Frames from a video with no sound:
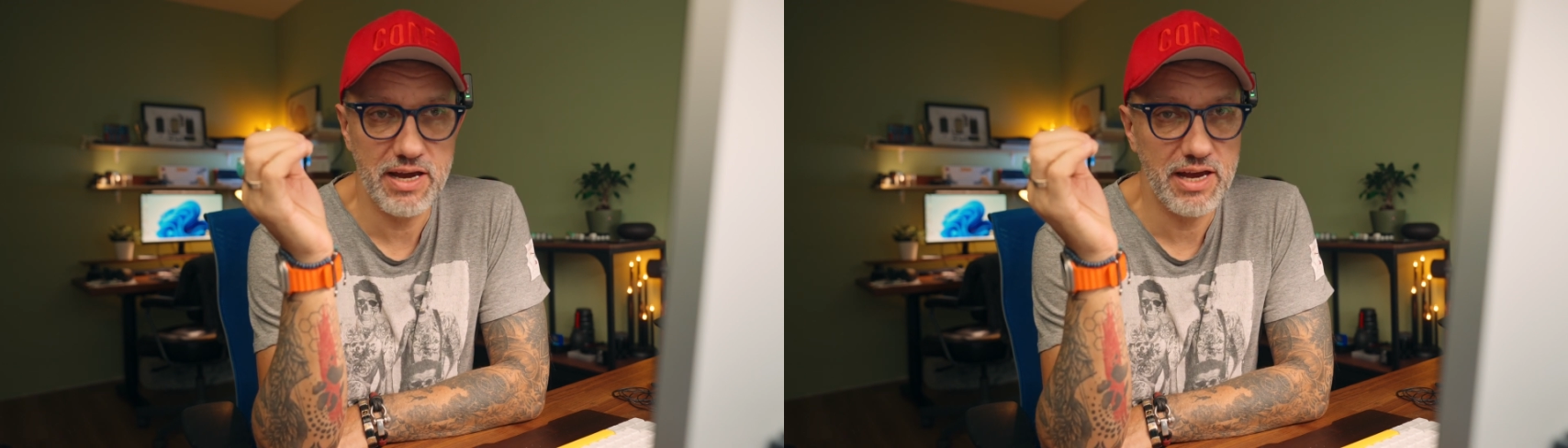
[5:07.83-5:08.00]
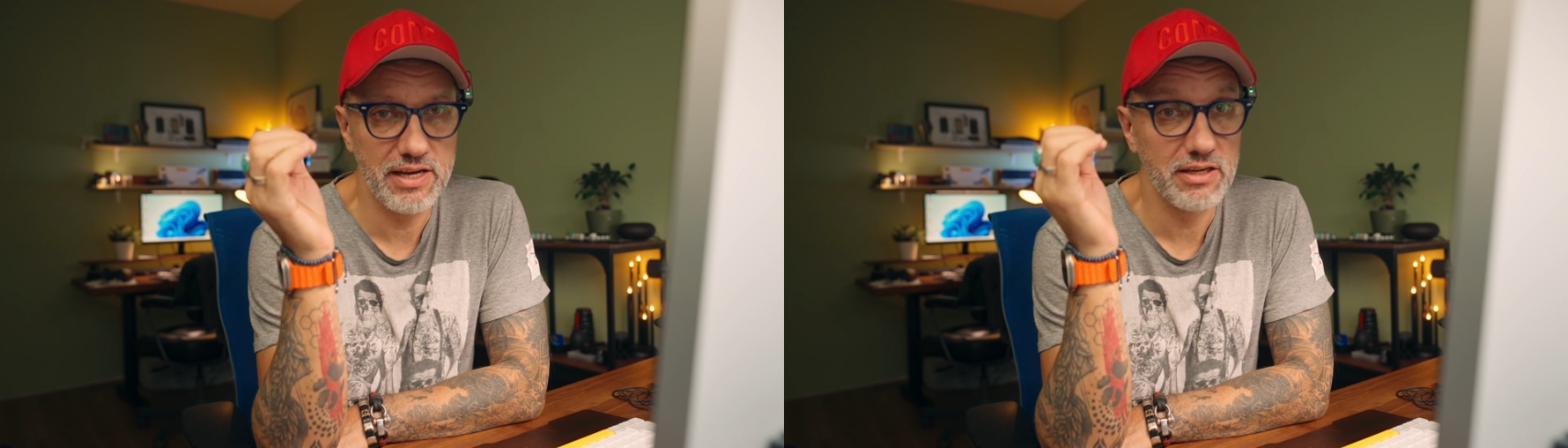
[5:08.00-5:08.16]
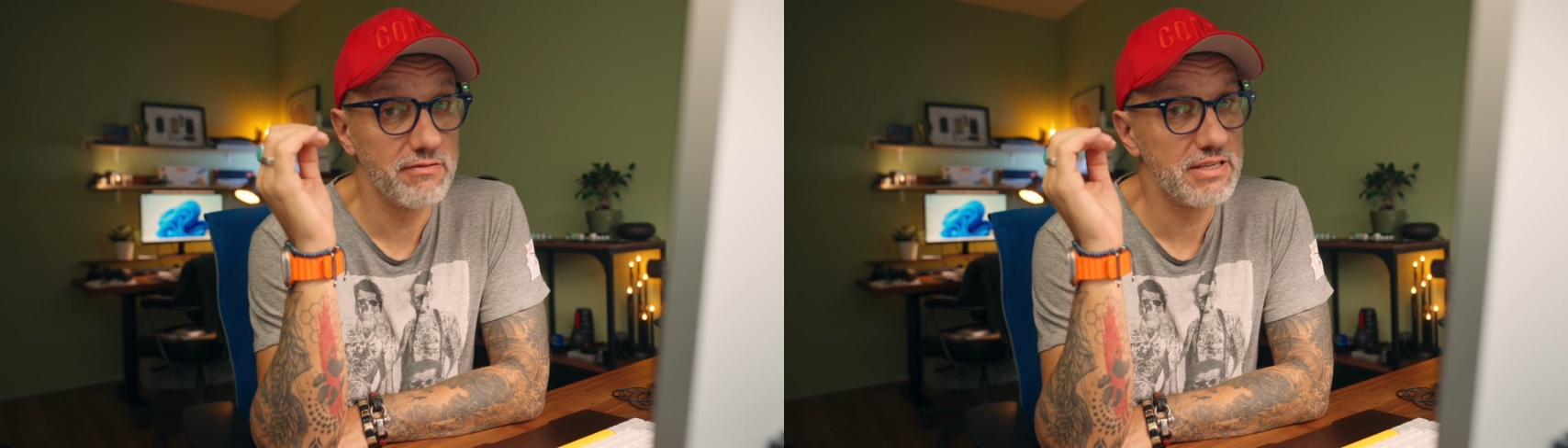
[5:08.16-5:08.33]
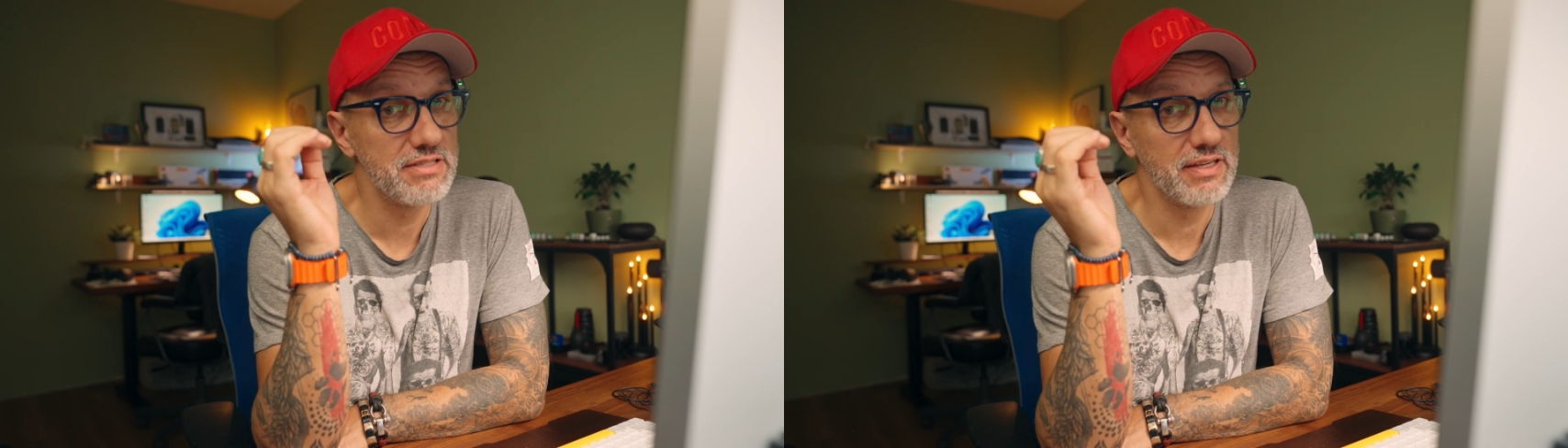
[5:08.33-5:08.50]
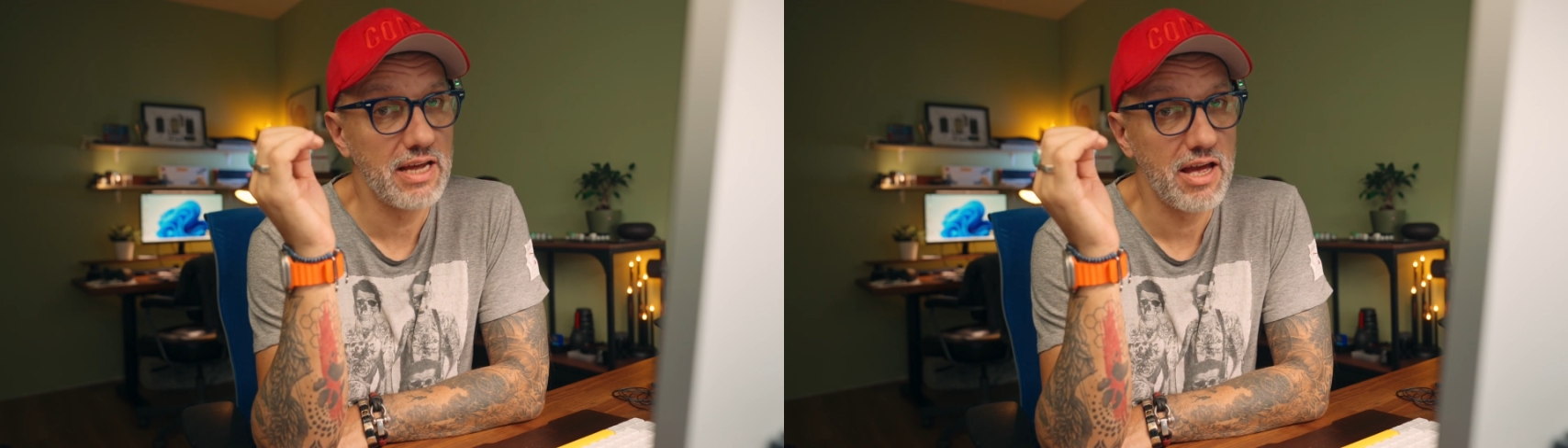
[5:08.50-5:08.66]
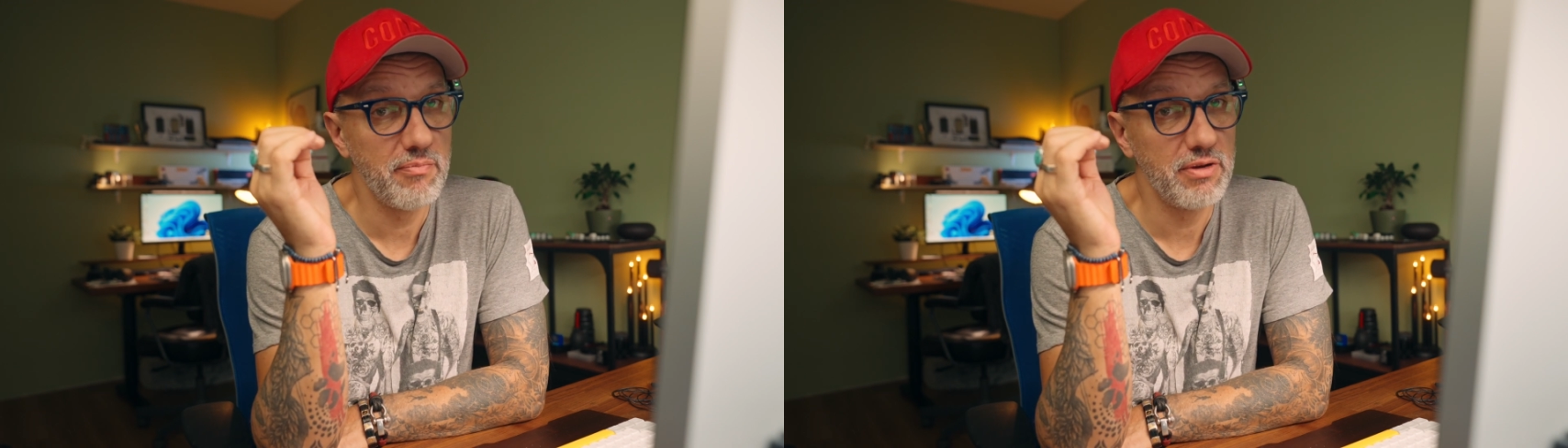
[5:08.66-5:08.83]
and guess
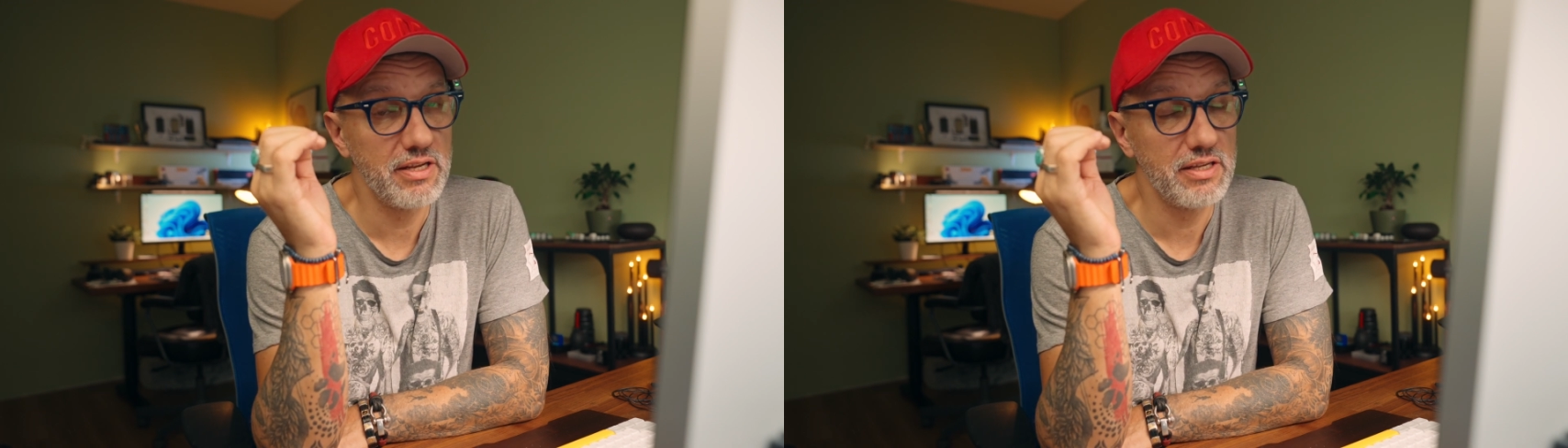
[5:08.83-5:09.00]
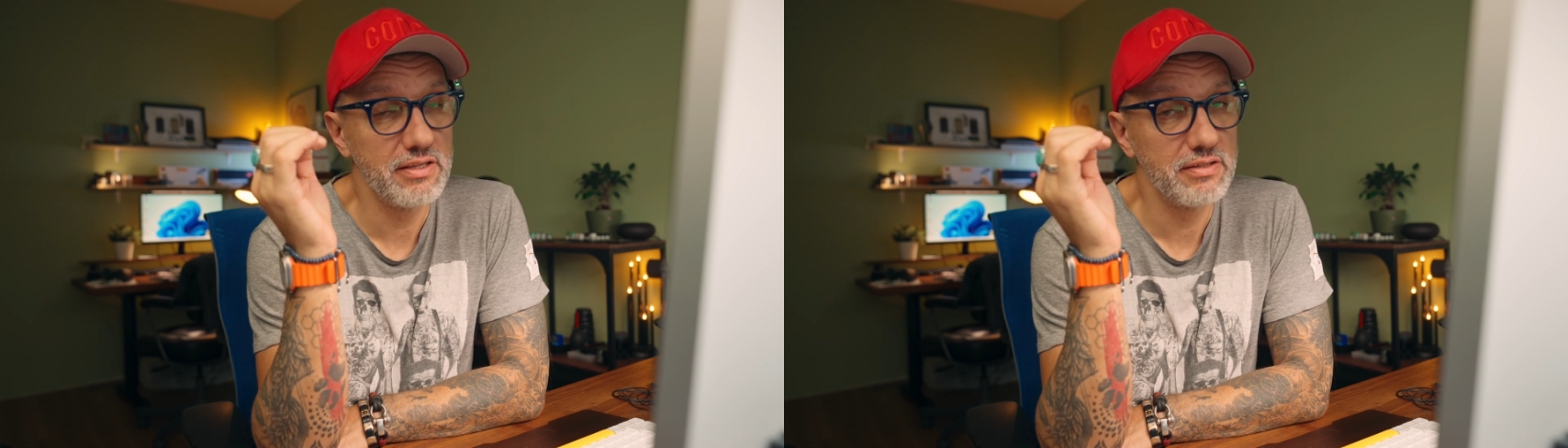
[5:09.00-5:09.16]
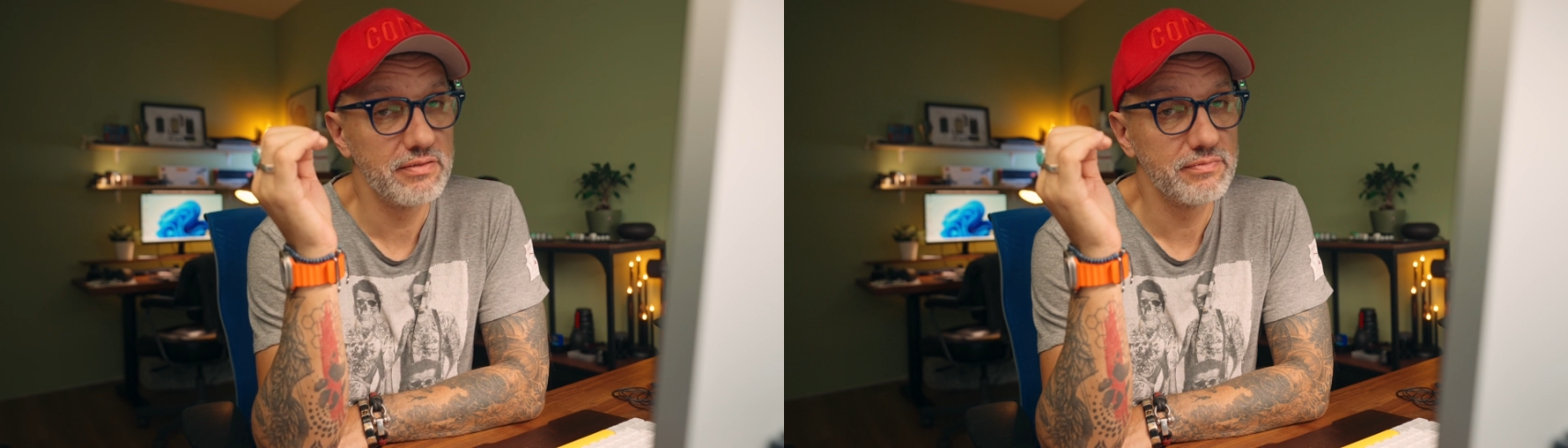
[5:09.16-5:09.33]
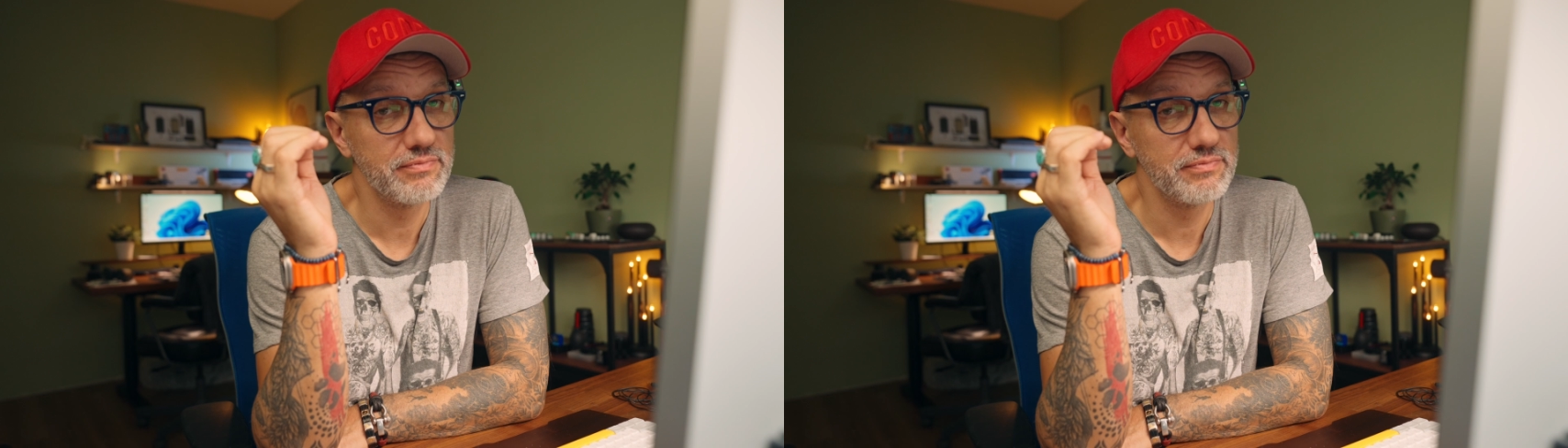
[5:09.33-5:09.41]
what happened?